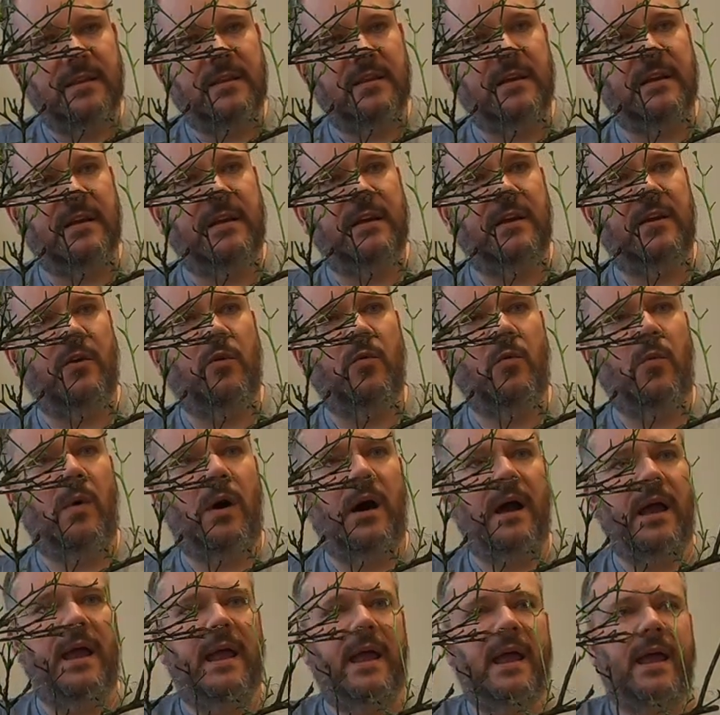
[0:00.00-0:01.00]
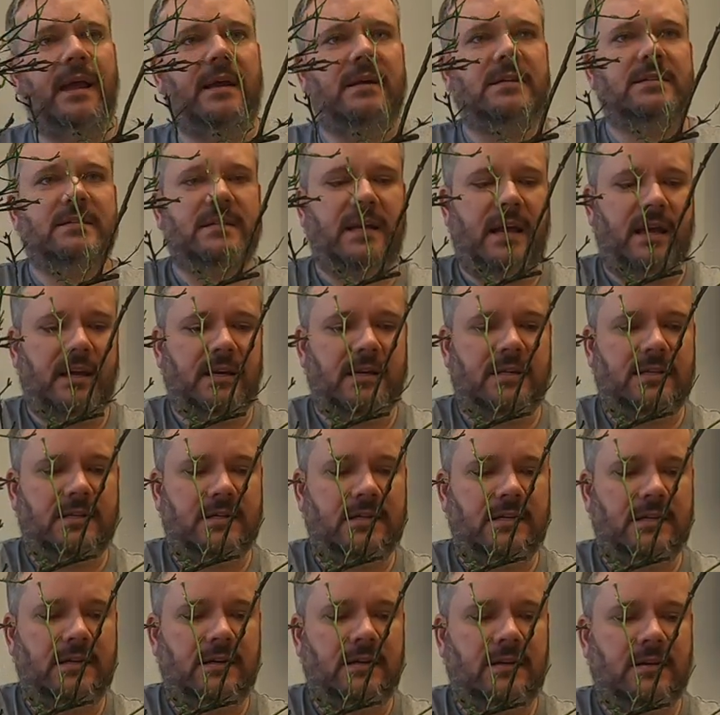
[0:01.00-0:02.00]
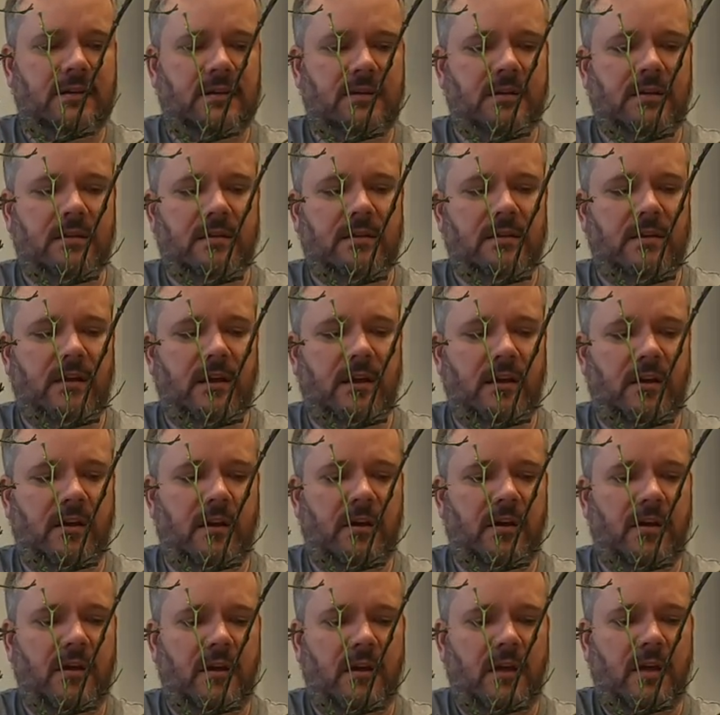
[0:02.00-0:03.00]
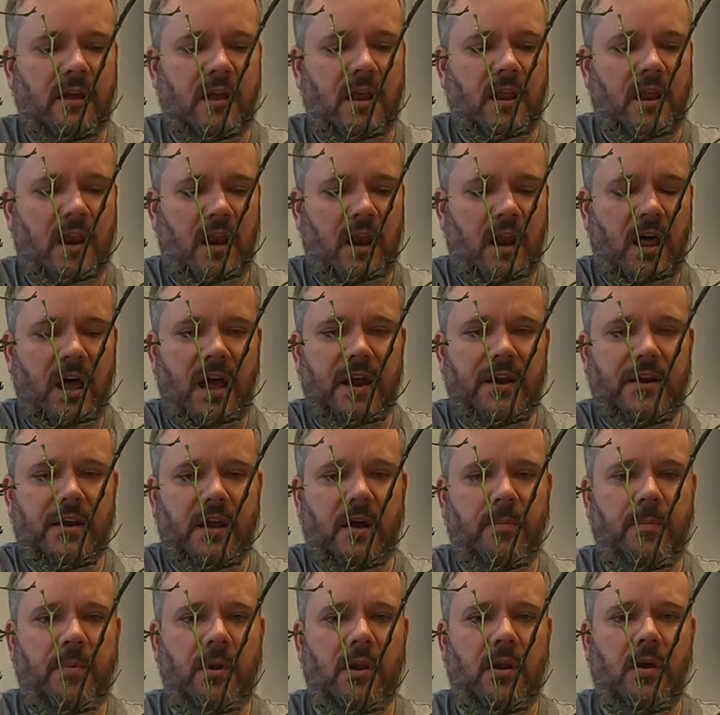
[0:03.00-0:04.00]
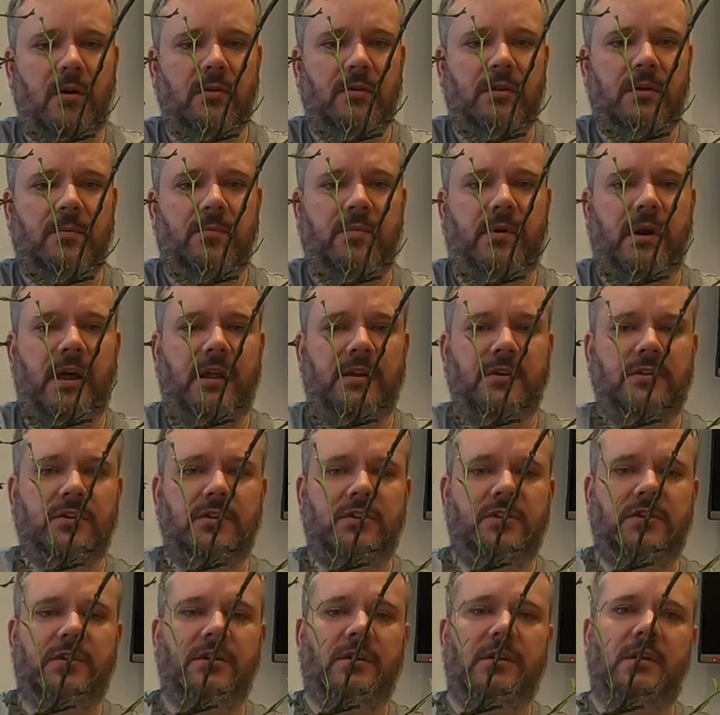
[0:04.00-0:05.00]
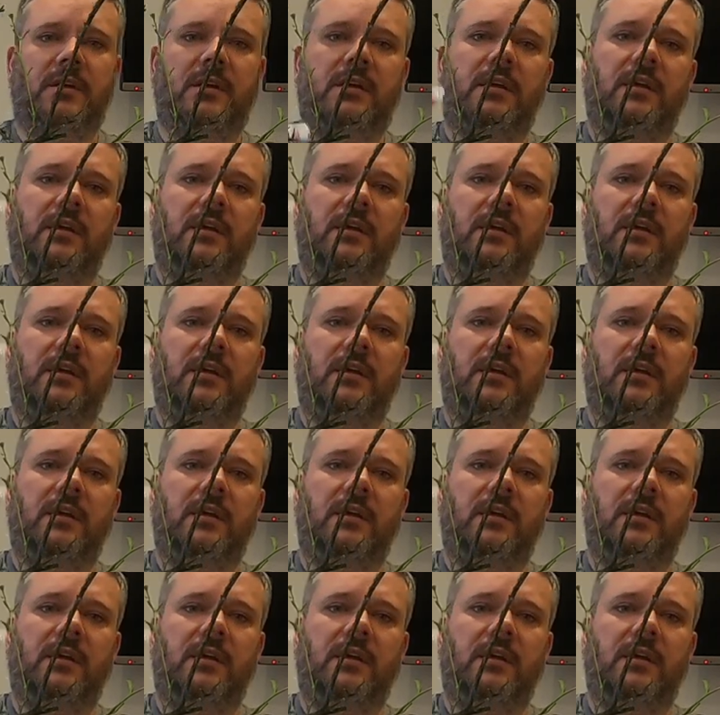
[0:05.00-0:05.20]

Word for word: the little white egg sacs that are lined up along the branch